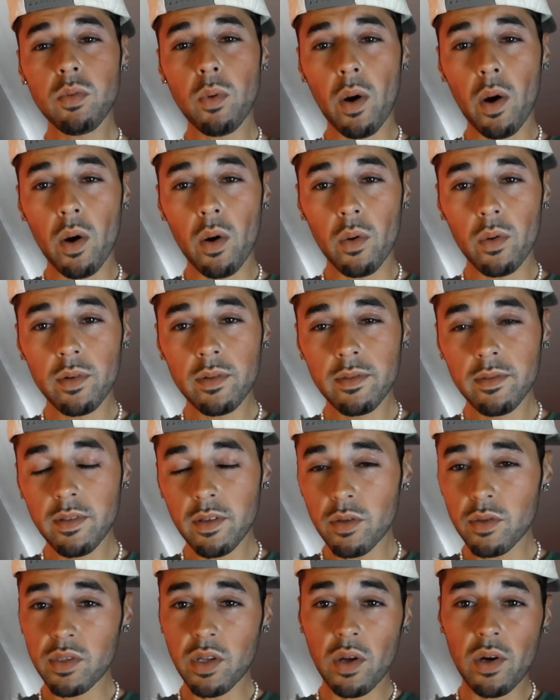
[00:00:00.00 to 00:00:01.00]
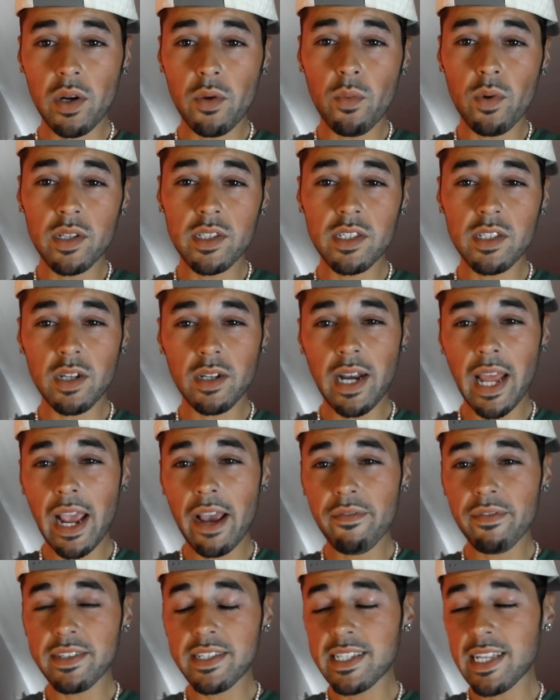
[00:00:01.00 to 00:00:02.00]
Well, it was only one song they
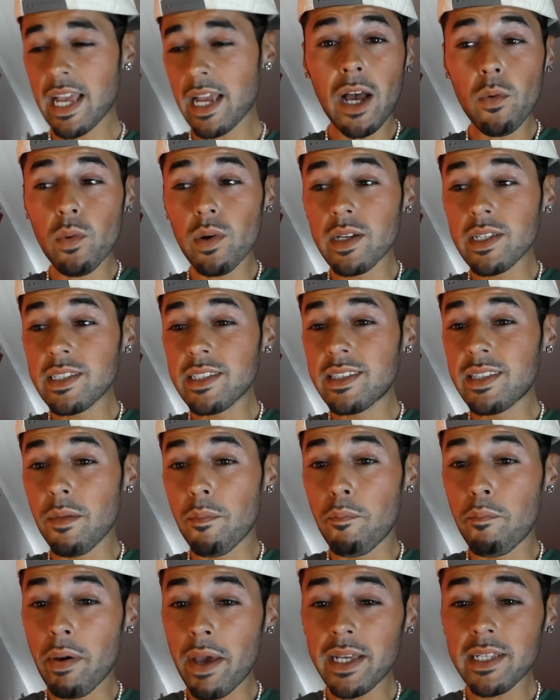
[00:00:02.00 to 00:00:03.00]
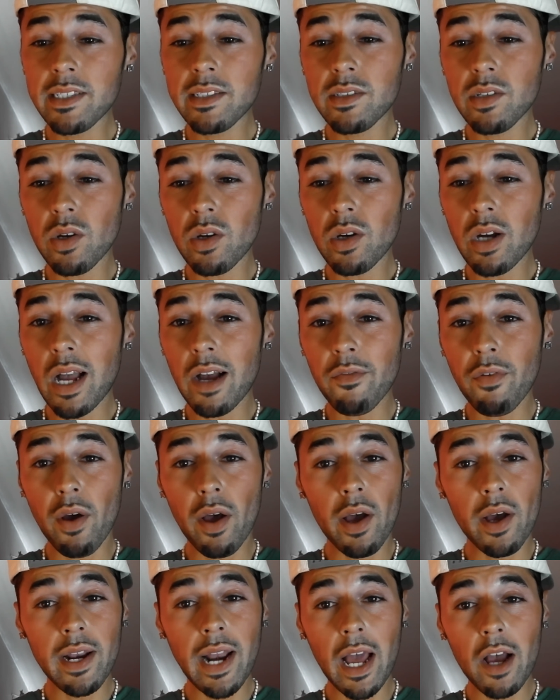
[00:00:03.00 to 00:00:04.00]
ever sang. It was the best song I've
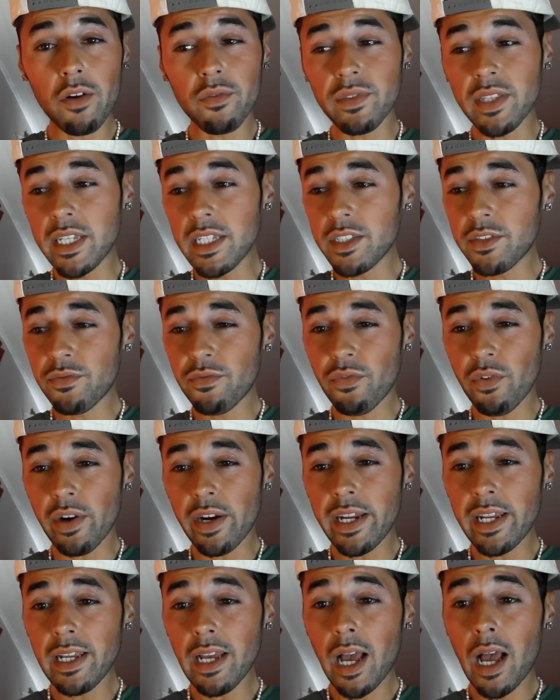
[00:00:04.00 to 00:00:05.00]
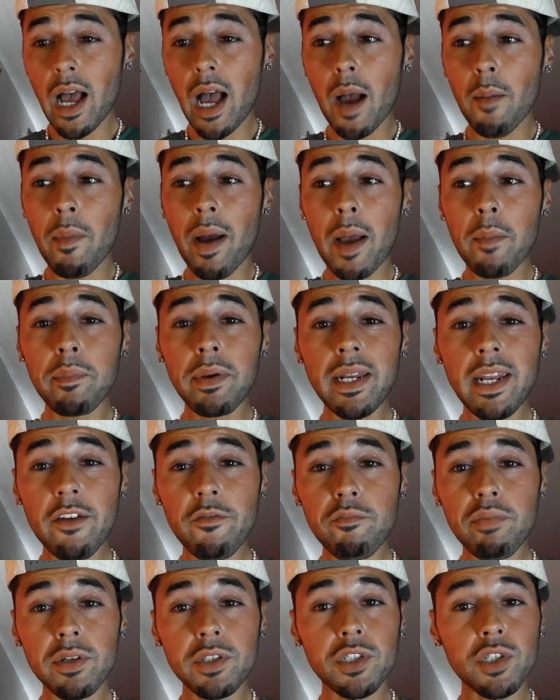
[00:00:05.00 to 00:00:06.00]
heard out of these three. I'm happy
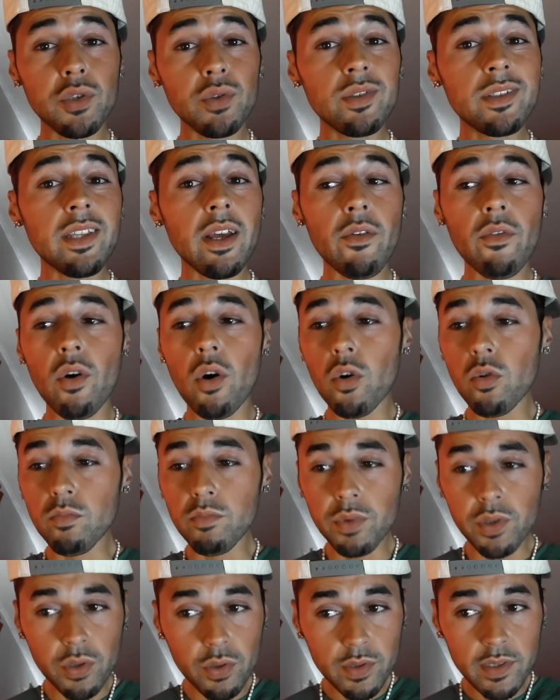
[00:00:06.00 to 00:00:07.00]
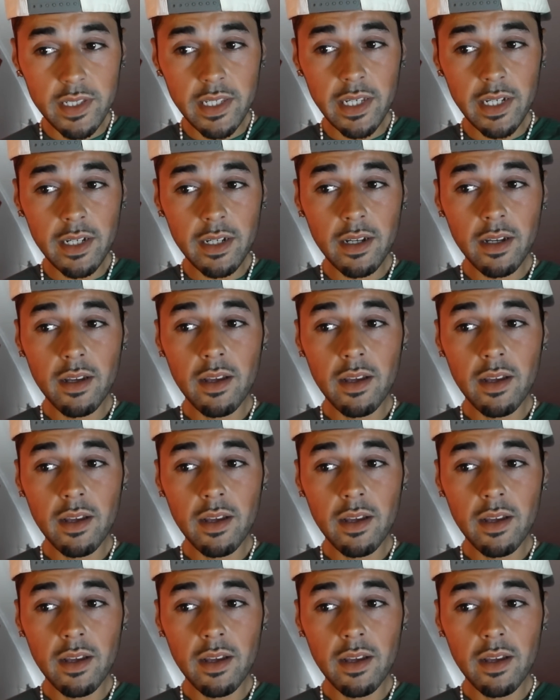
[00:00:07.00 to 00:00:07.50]
they've produced their own music.